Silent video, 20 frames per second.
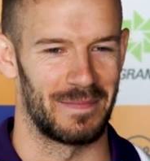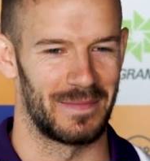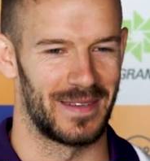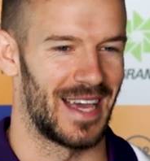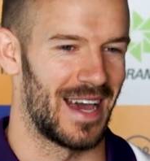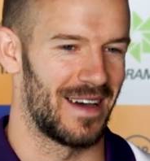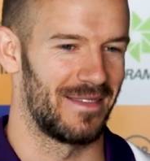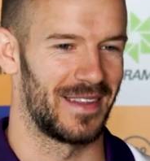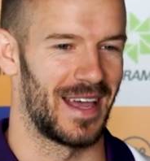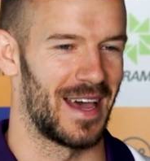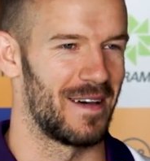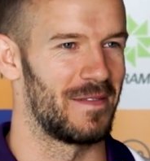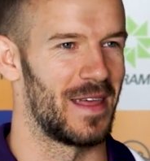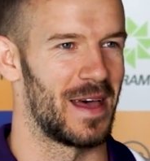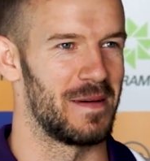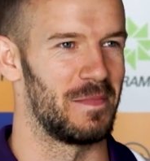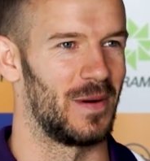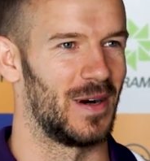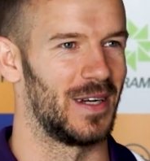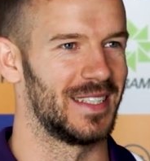You have to have
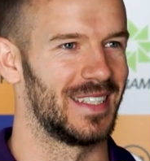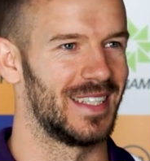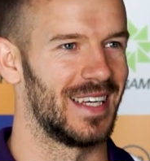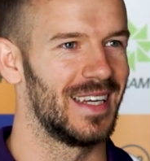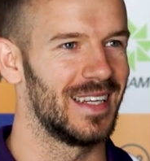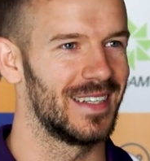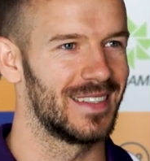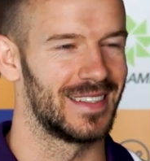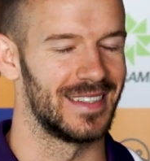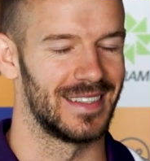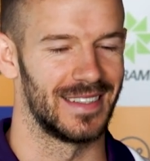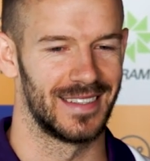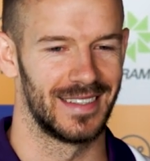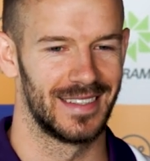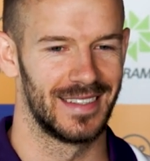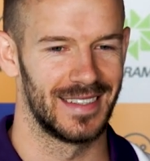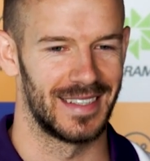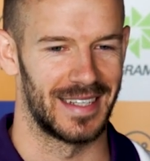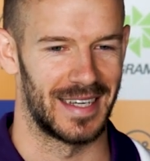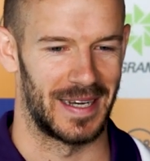that mindset
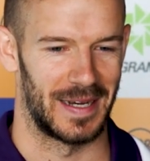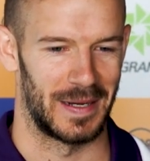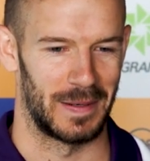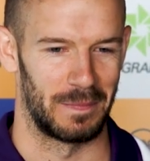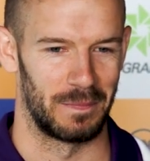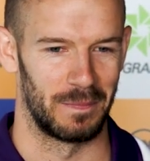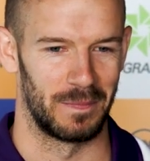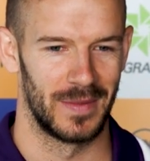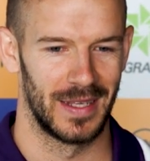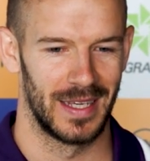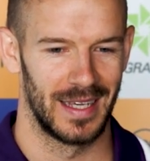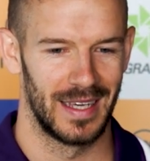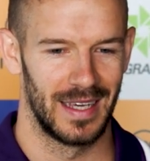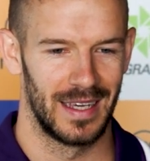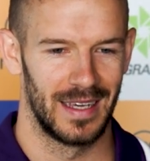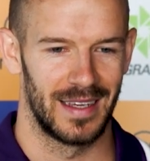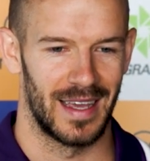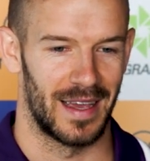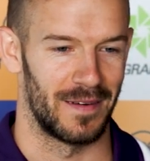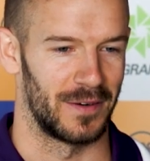because
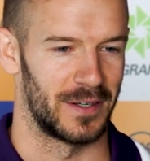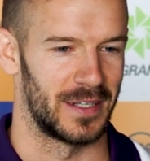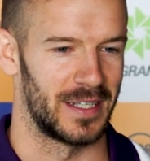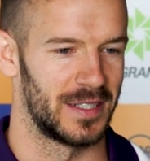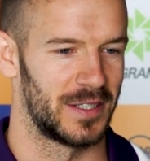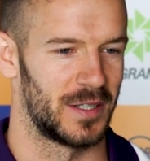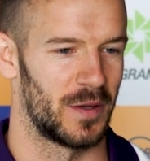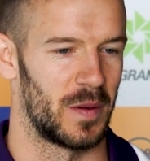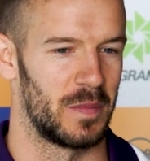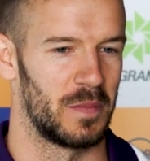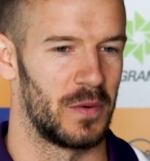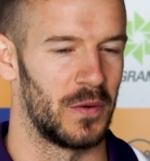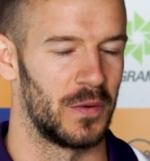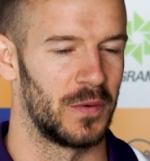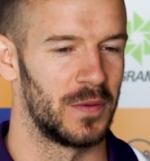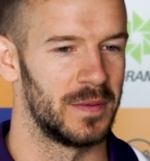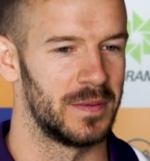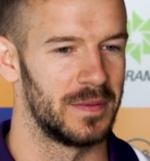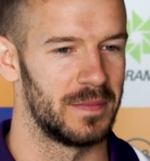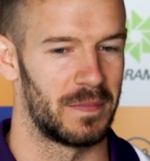every year is so
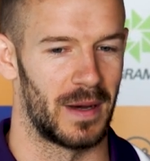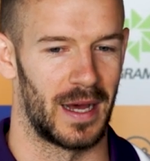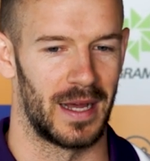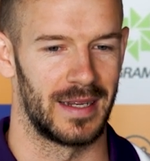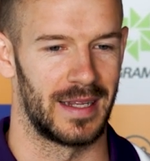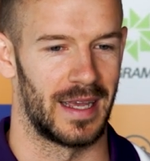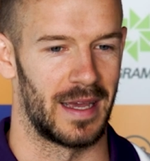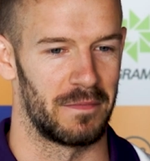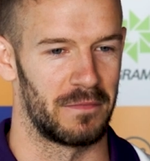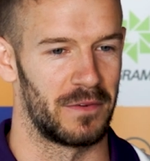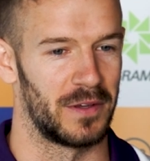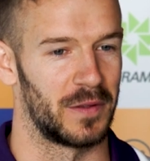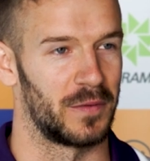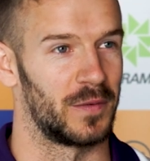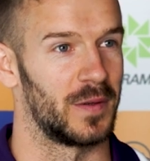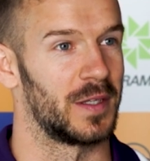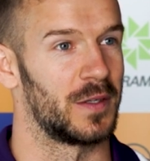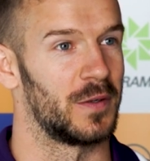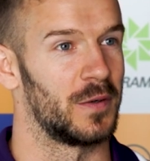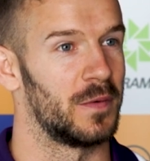important. But yeah, I'm feeling
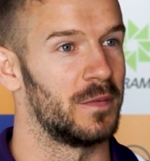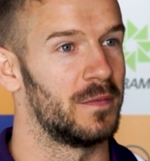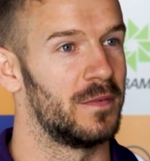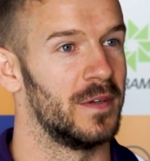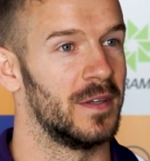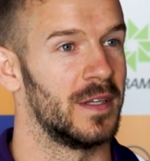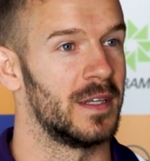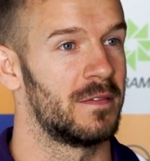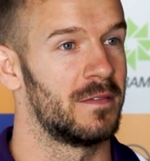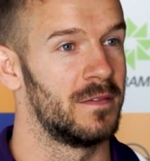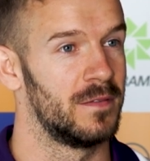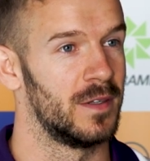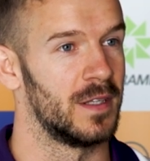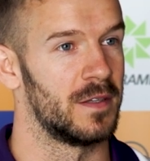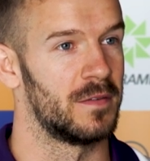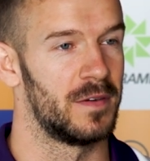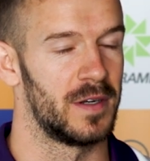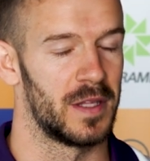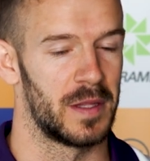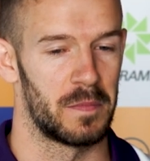really good, really,
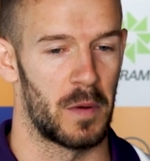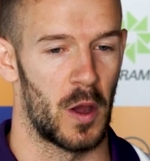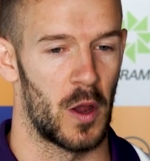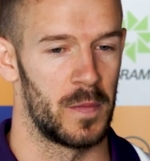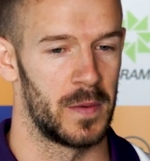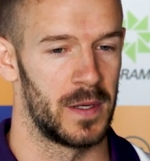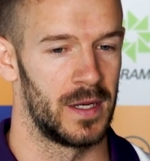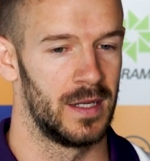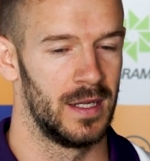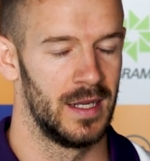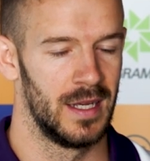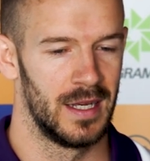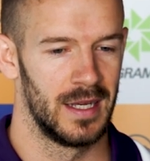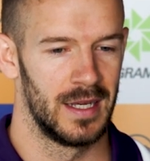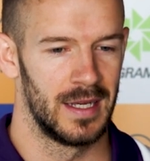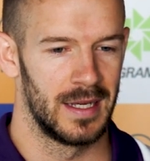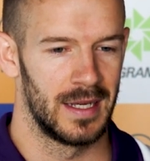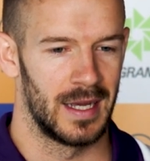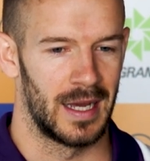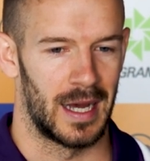really fit at the moment.
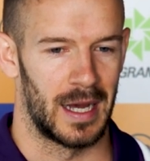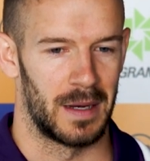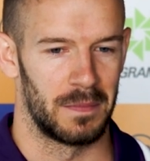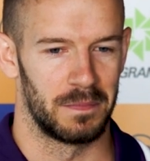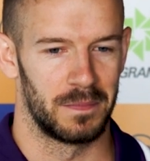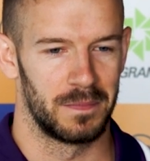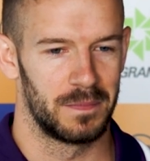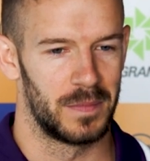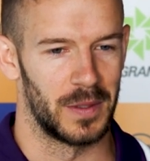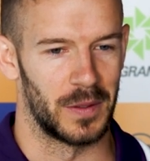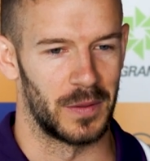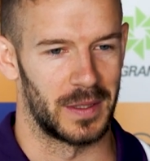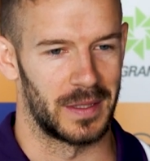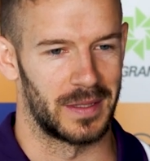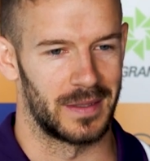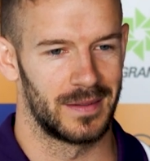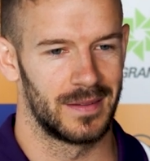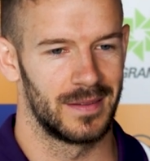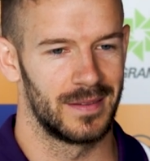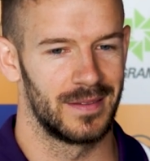
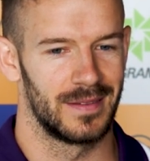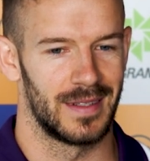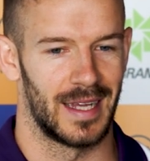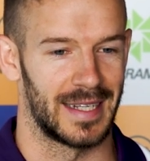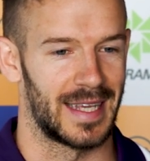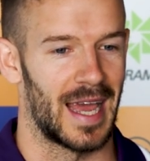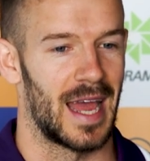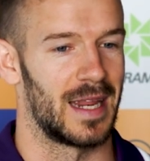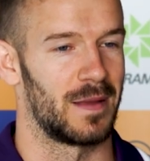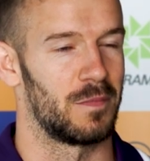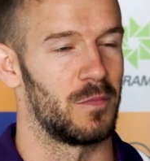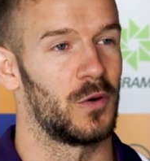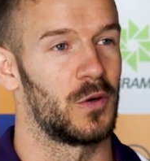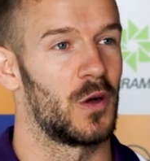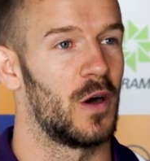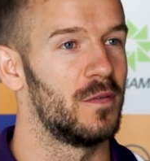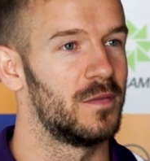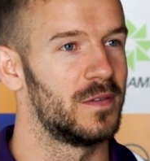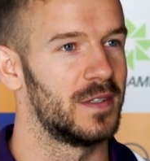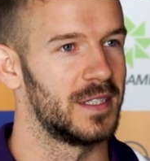Building and gaining more
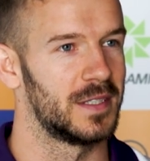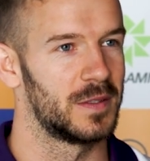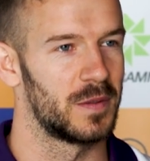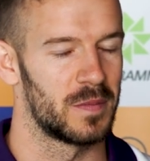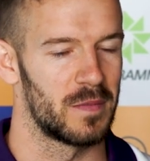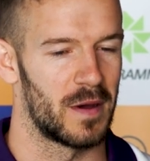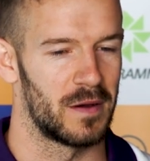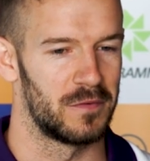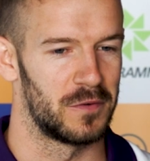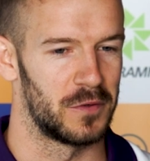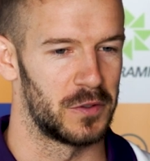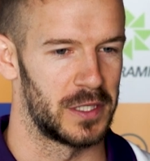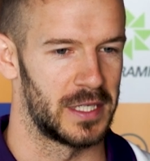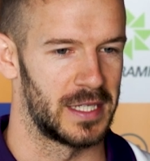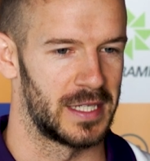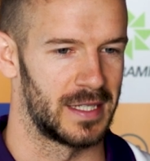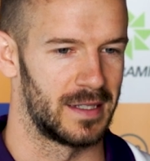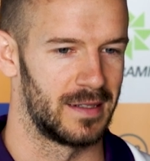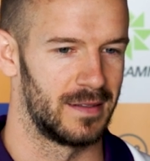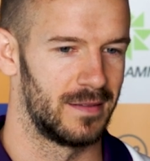confidence with my
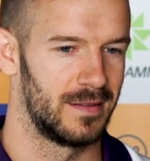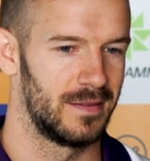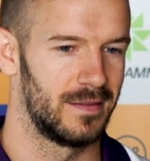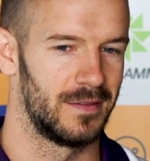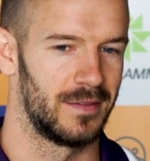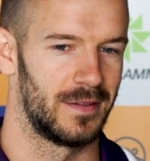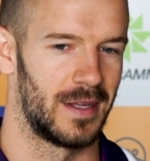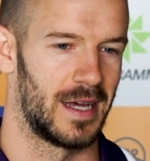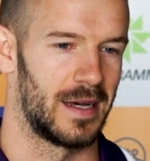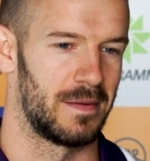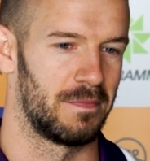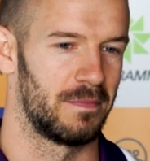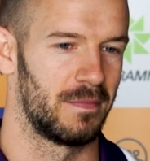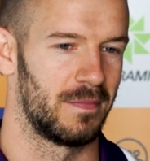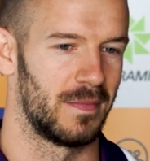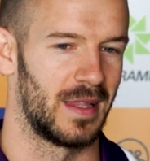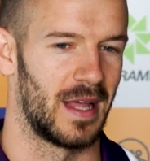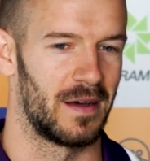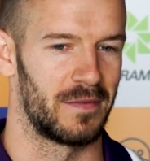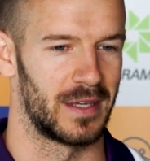footy, and
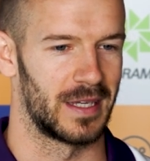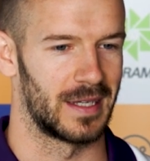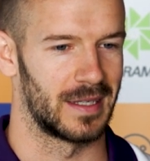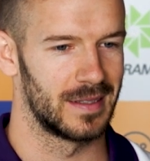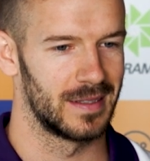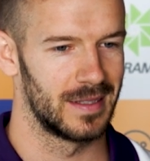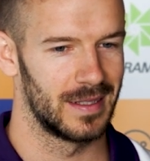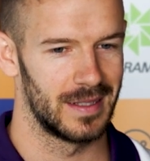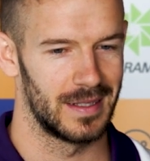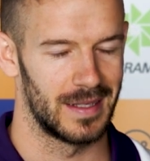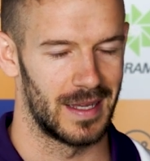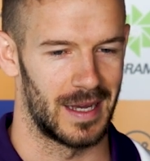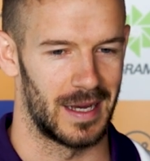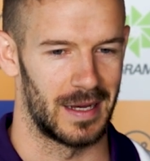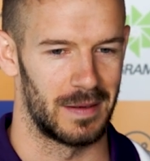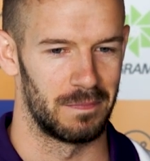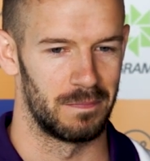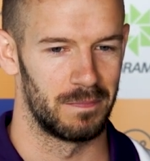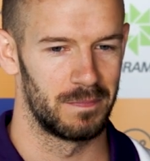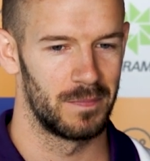loving
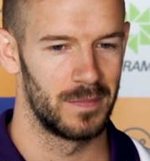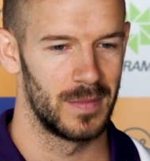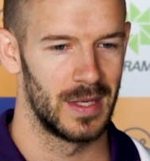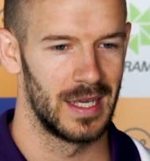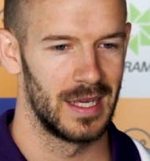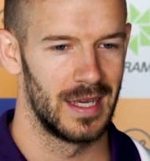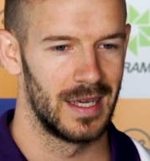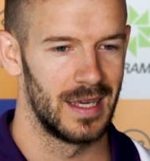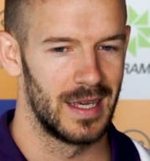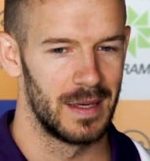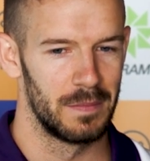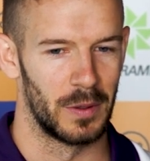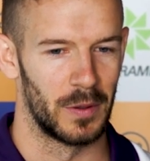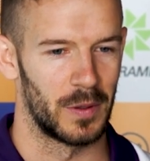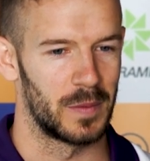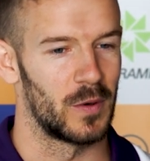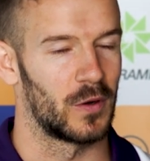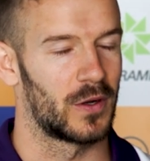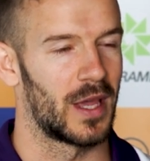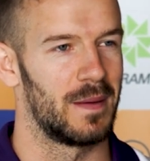
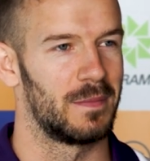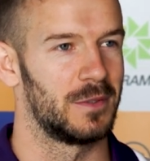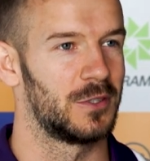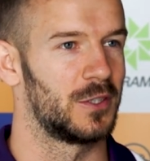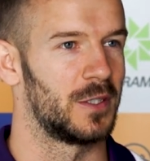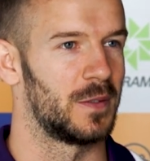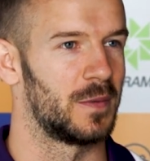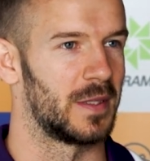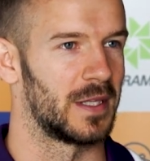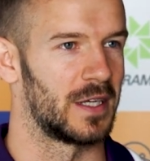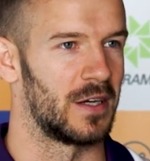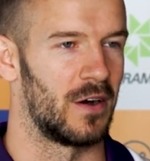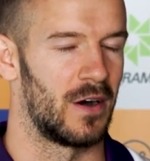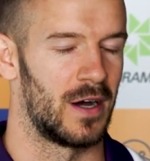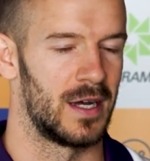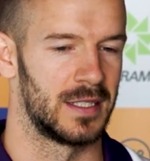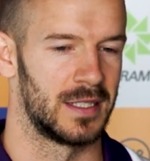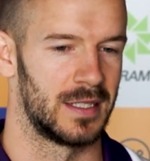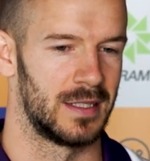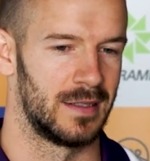building more chemistry with the
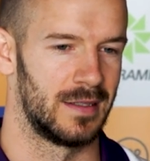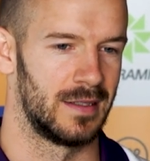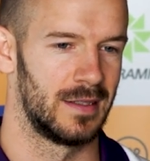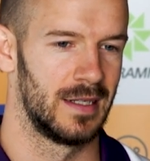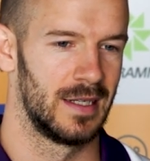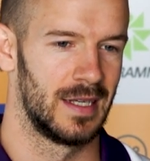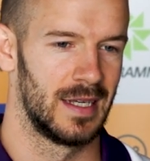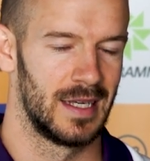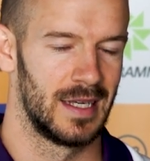guys and